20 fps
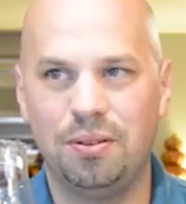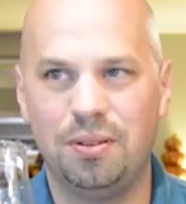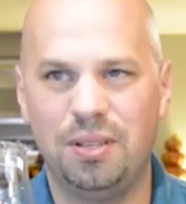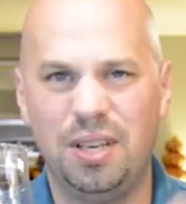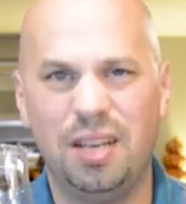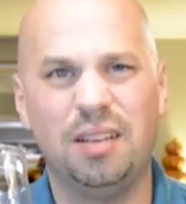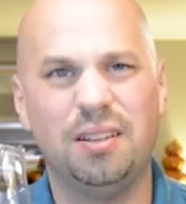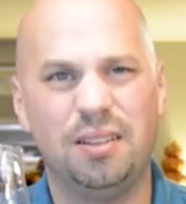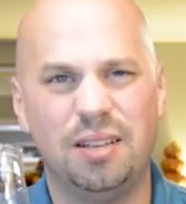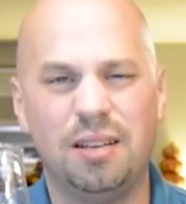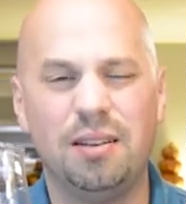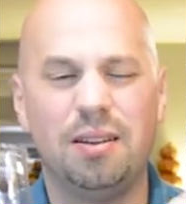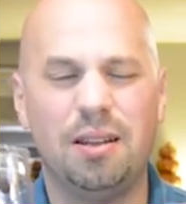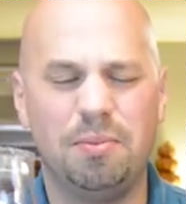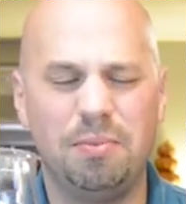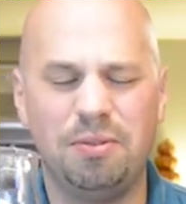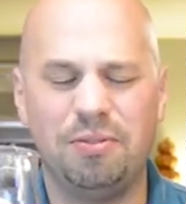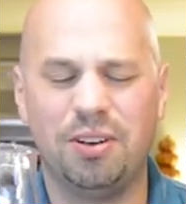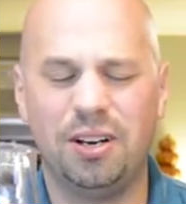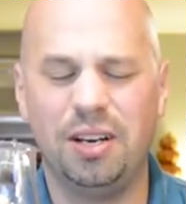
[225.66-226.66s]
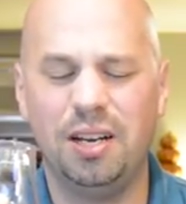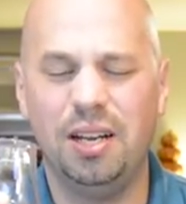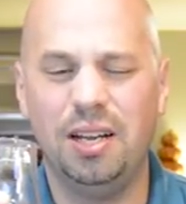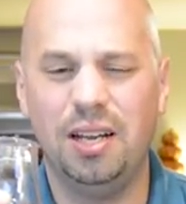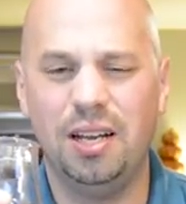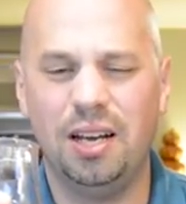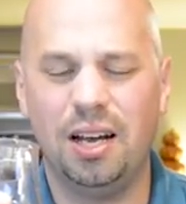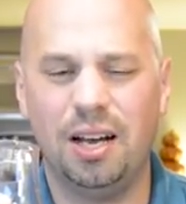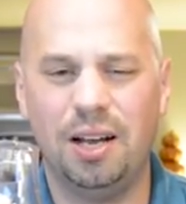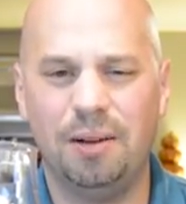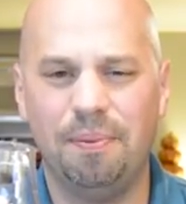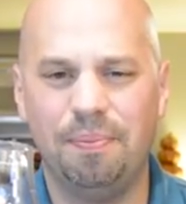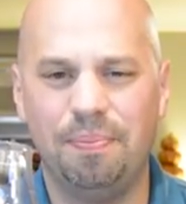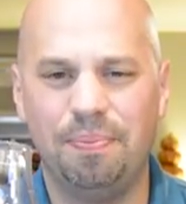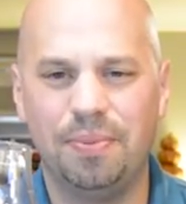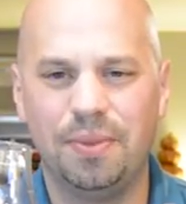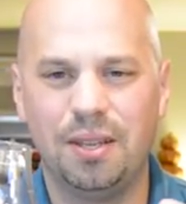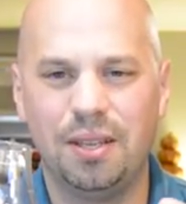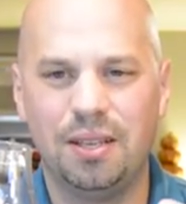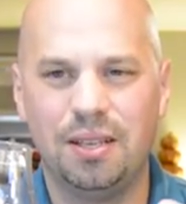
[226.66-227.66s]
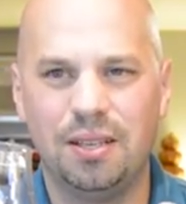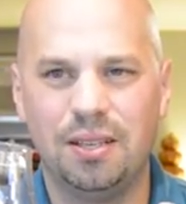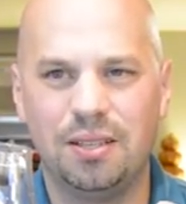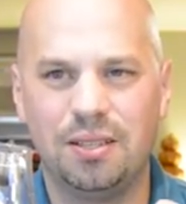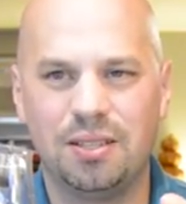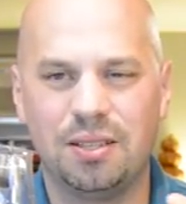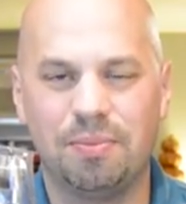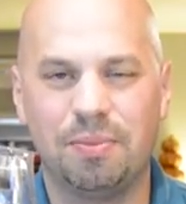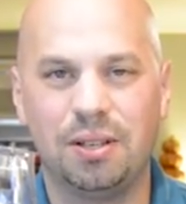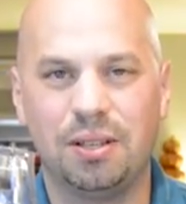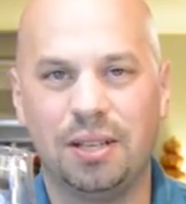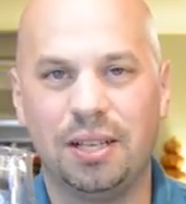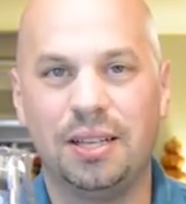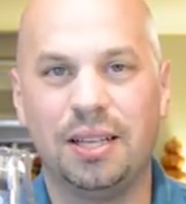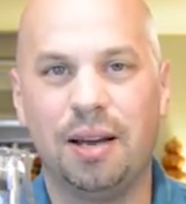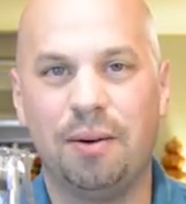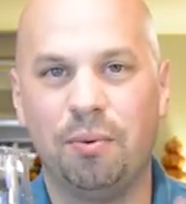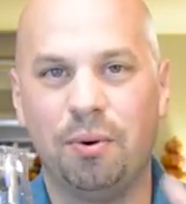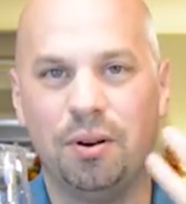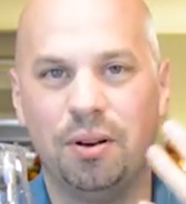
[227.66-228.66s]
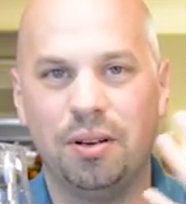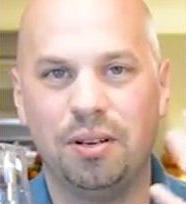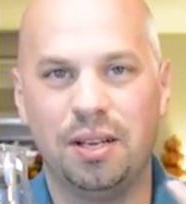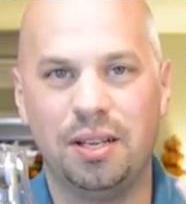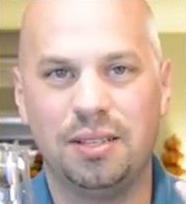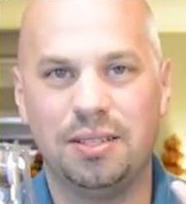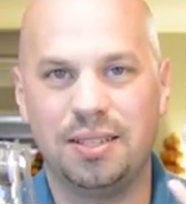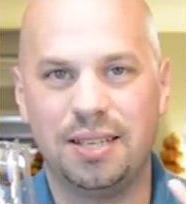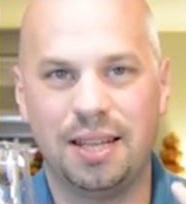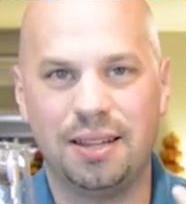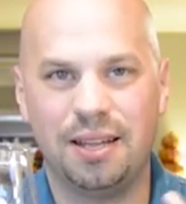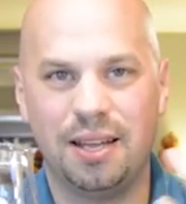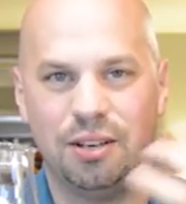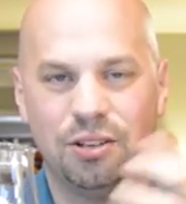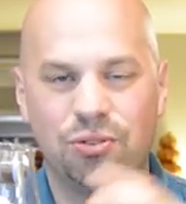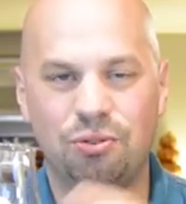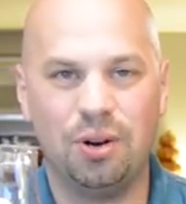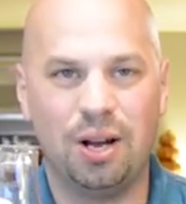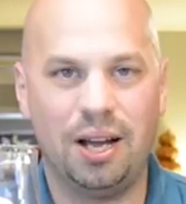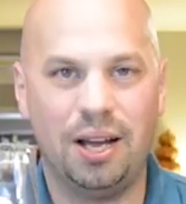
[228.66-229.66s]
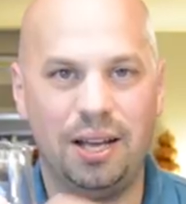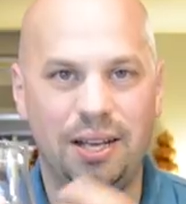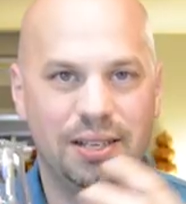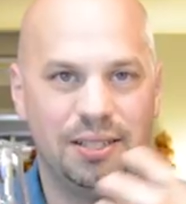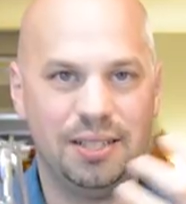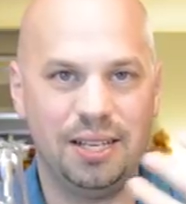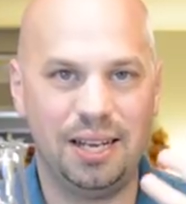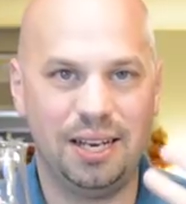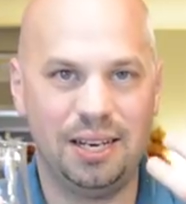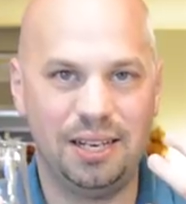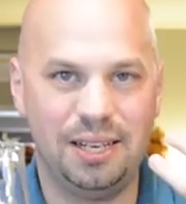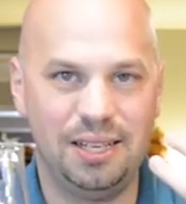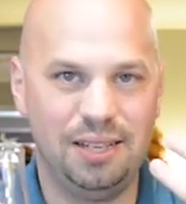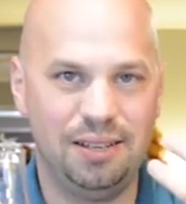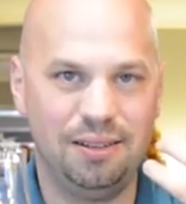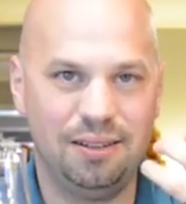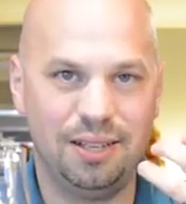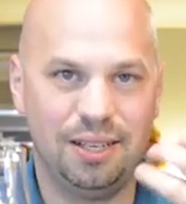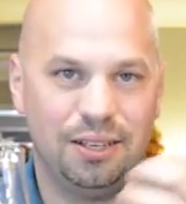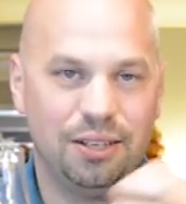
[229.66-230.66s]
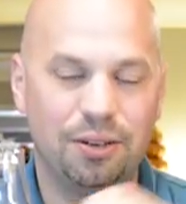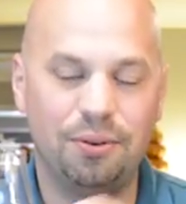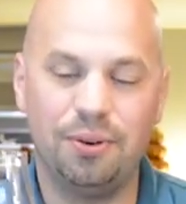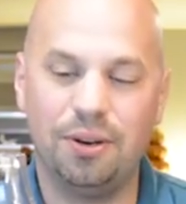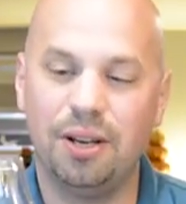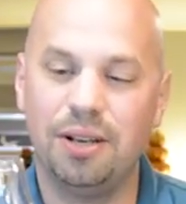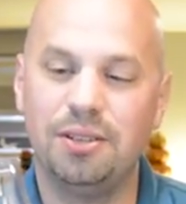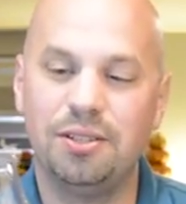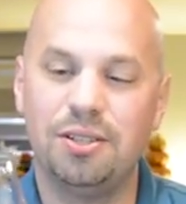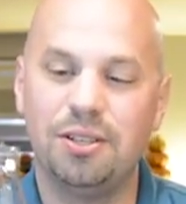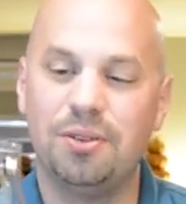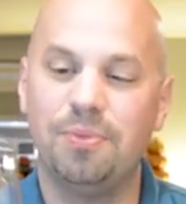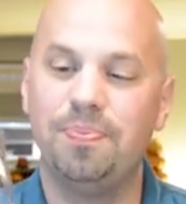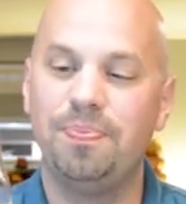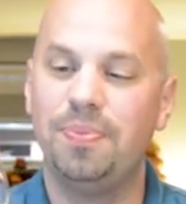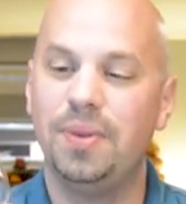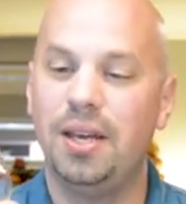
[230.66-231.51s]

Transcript: be fine. Something like that where it's got that dry, tannin-y thing going on, too.